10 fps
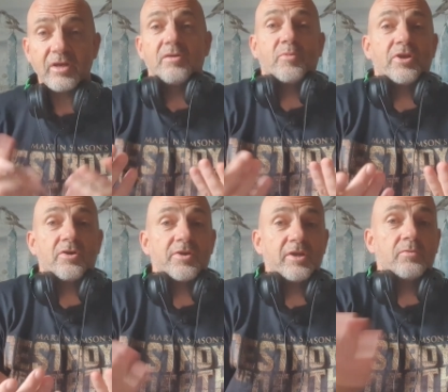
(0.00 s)
like when
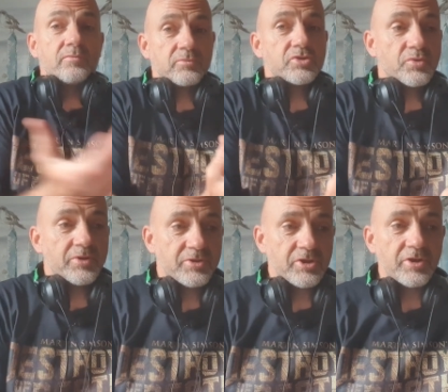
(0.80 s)
Arnell
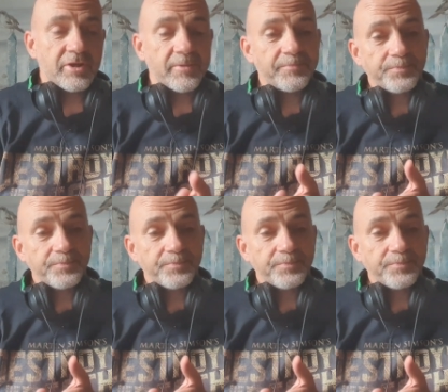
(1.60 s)
joined Journey.